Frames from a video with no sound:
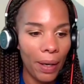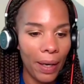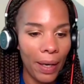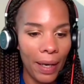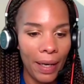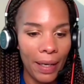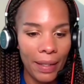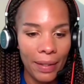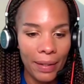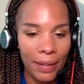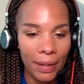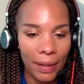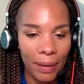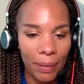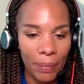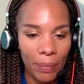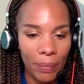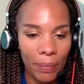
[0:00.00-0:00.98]
And
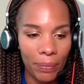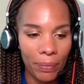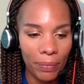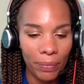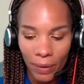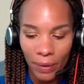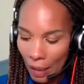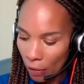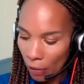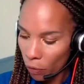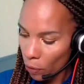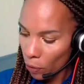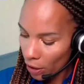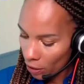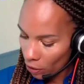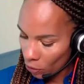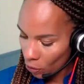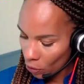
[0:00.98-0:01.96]

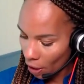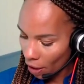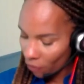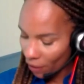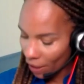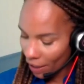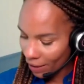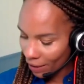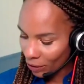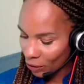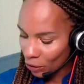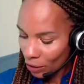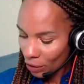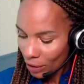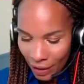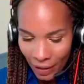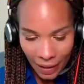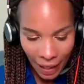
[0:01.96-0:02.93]
you have ended
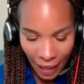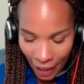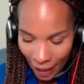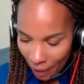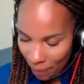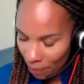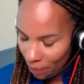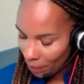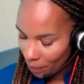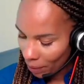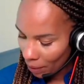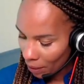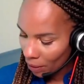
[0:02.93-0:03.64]
just in time.